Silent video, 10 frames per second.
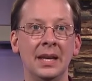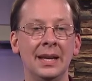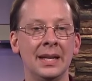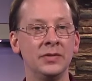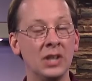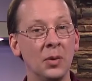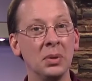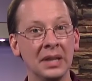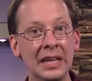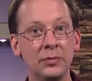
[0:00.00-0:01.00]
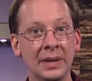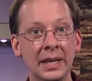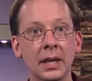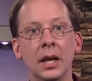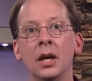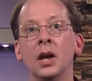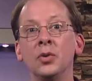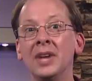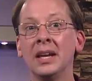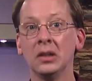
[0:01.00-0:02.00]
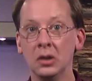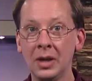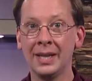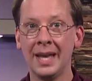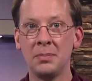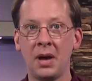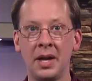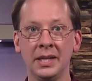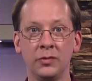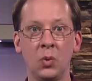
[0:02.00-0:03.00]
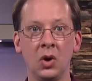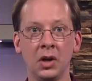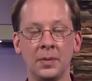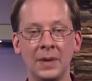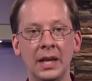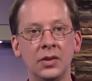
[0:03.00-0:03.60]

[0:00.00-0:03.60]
And if you don't believe me, go take a look at that body of work,